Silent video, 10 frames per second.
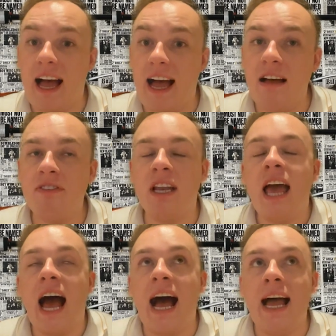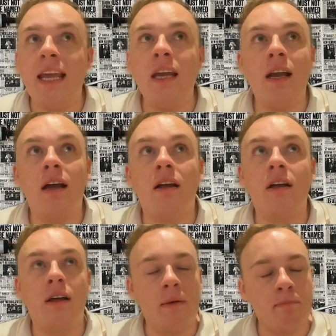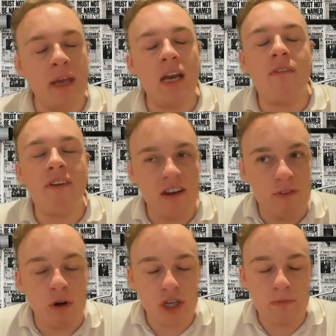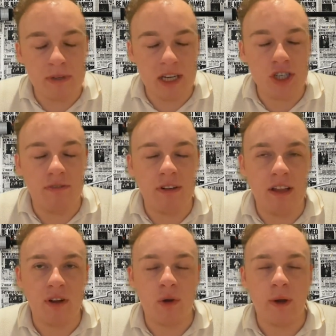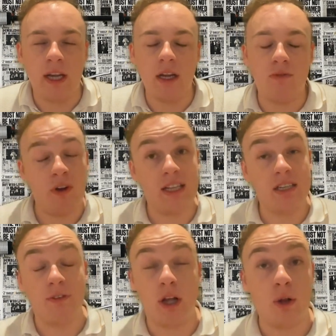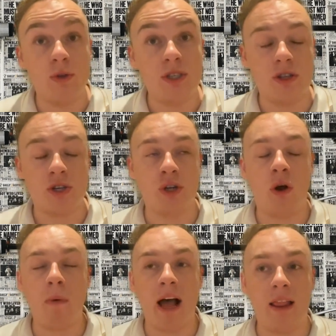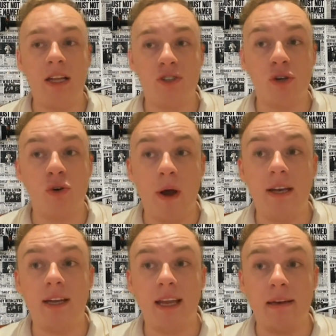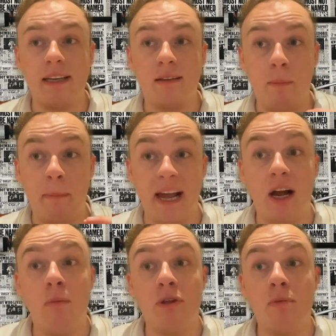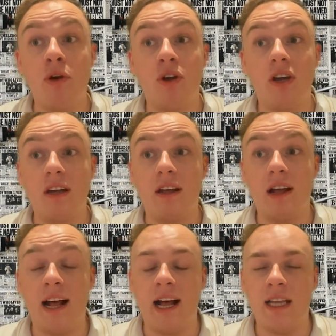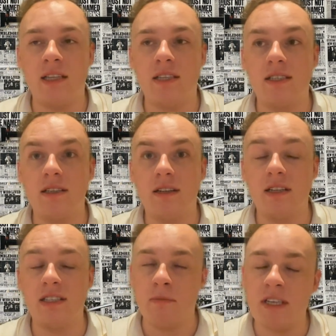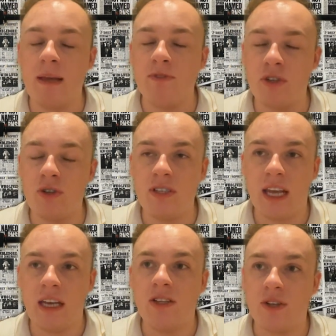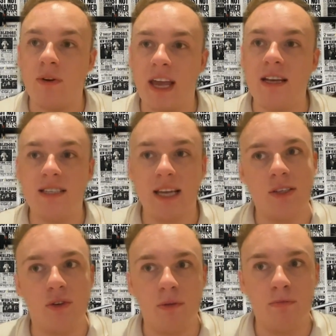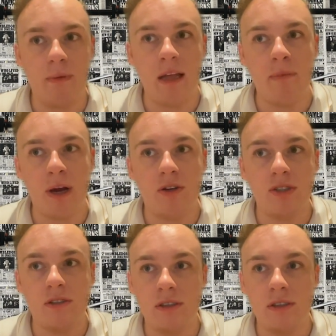haven't. Being in a very fortunate position of living quite relatively close to the shop, I like to go in and pick up the book, and sometimes they do signing, so I'll get it signed on in person.